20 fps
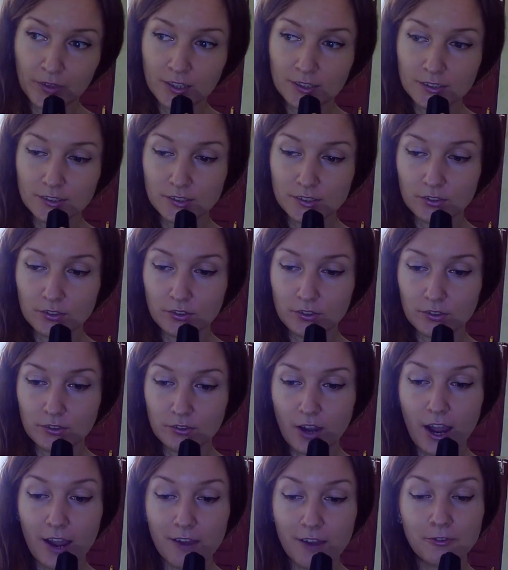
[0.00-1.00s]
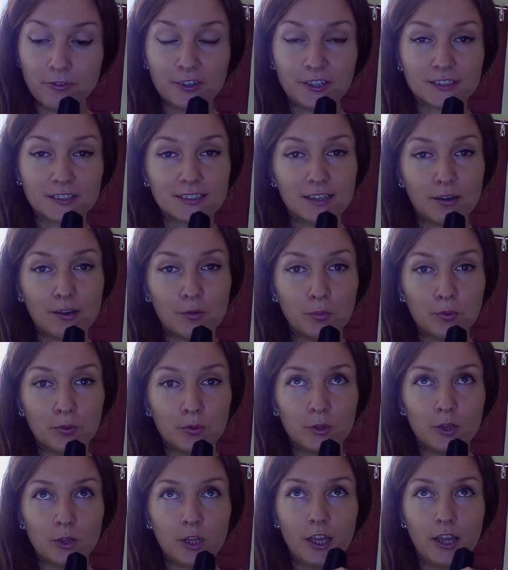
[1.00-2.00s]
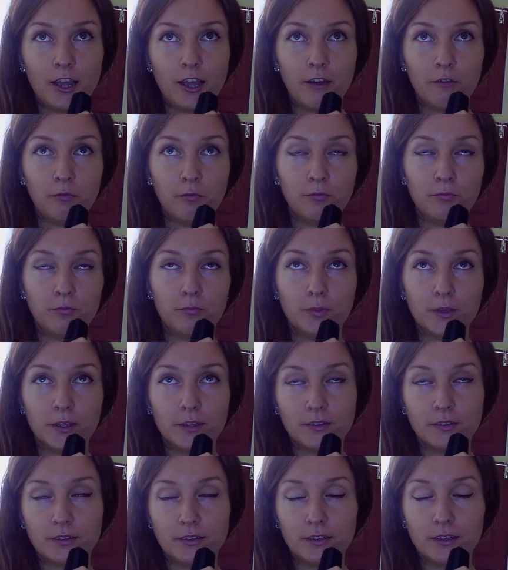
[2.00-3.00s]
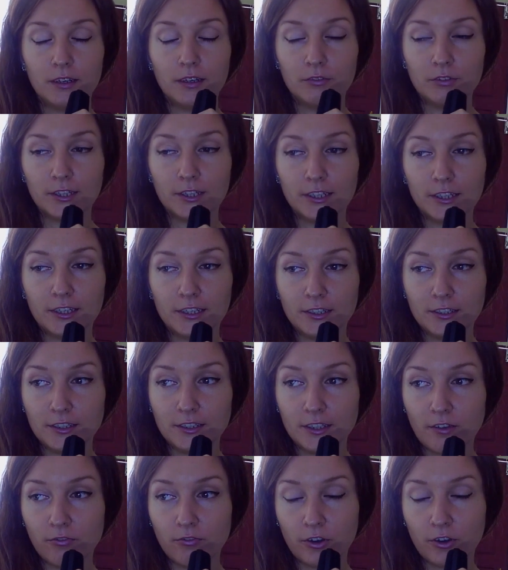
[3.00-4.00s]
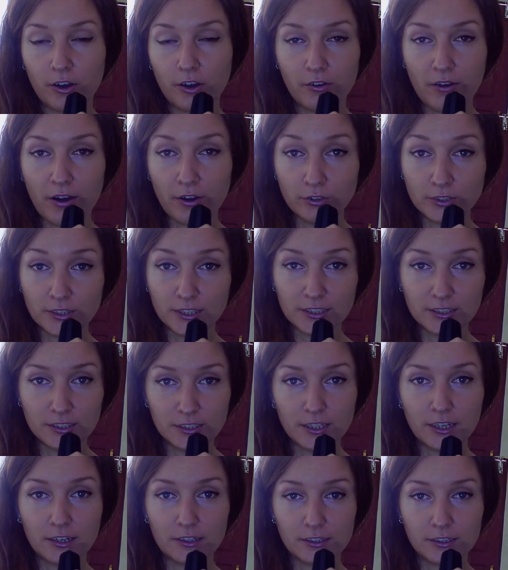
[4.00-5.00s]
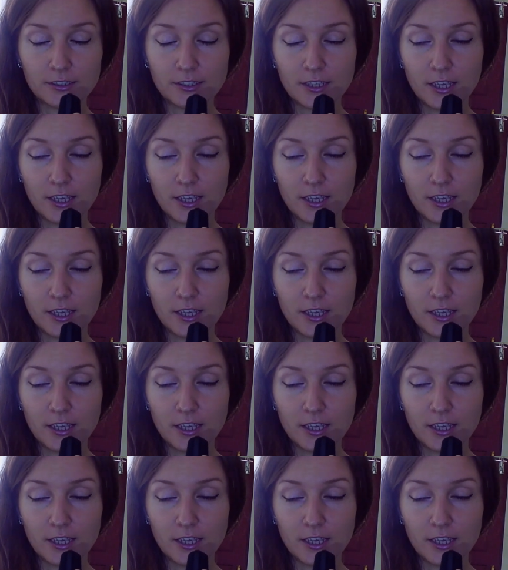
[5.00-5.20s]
So I, for example, have been living in India for around 8 years,